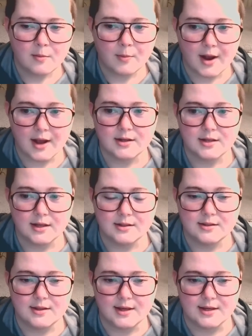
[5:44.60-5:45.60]

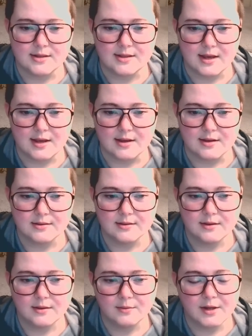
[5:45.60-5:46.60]
Practice these
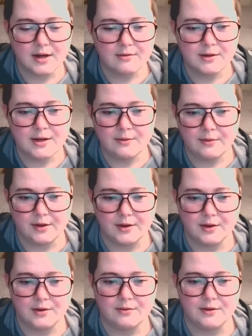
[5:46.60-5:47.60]
things. Whatever you
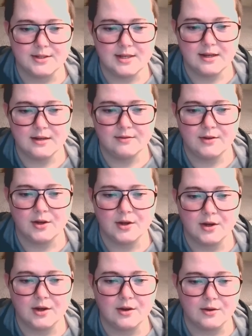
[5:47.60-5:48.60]
learned, received,
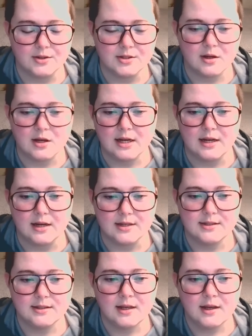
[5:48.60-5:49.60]
heard, or saw in
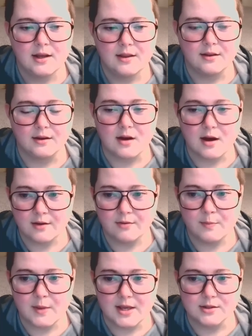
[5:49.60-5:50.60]
us, the God
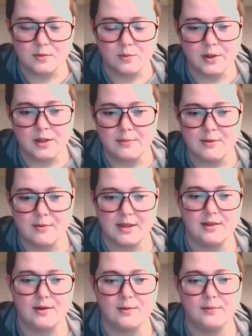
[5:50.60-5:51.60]
of peace will be
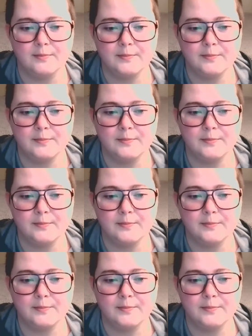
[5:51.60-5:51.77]
with you.